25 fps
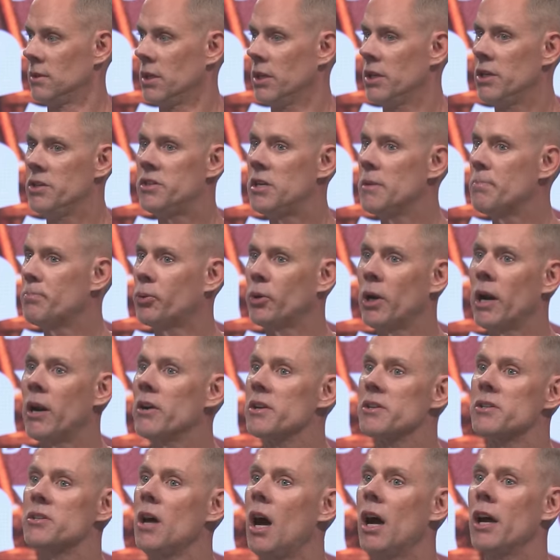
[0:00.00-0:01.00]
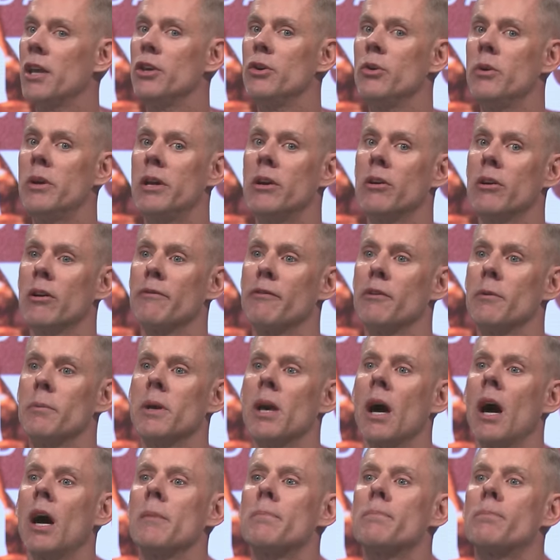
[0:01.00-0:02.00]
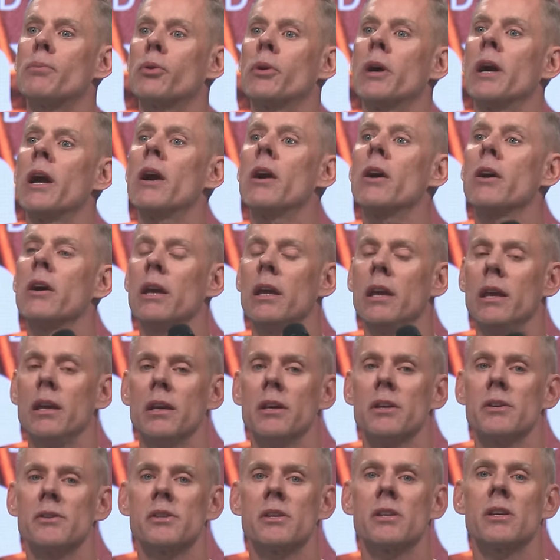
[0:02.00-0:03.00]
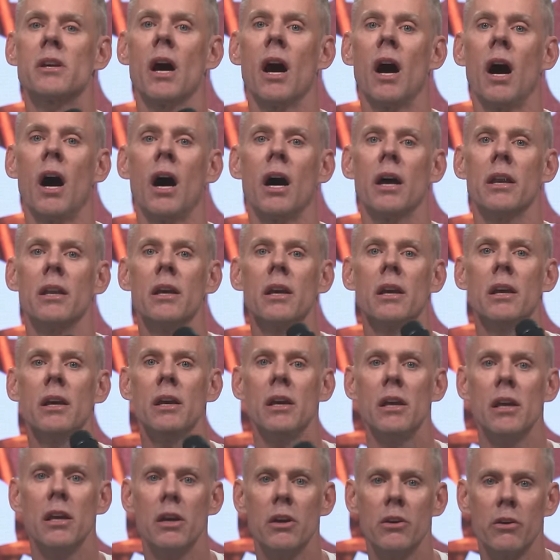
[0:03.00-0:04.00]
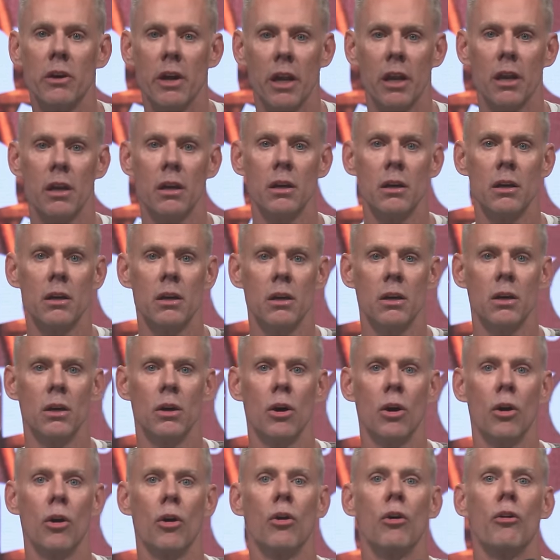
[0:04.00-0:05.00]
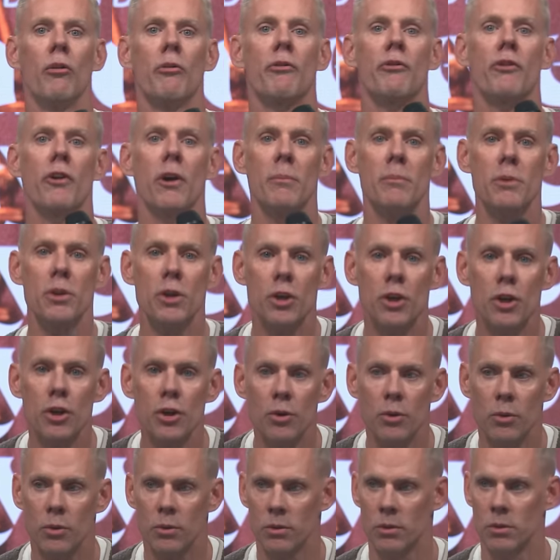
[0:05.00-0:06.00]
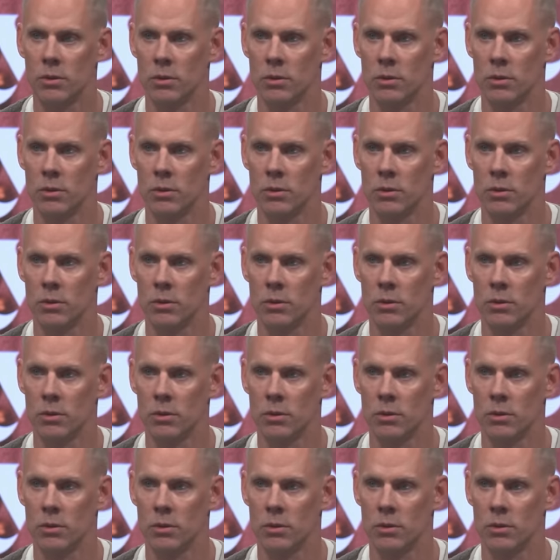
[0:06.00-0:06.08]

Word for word: You see, prayer is not you hearing from God, prayer is God hearing from you.